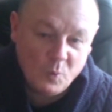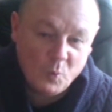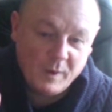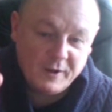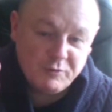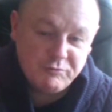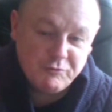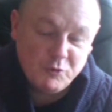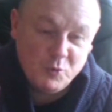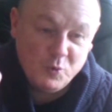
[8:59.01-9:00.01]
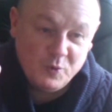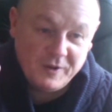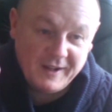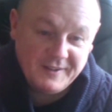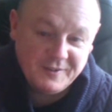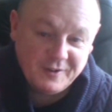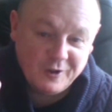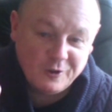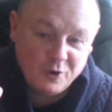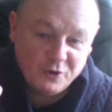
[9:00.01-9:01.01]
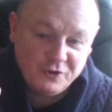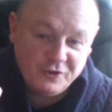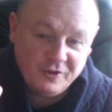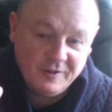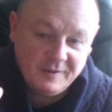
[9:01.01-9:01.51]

We crawled into the lodge,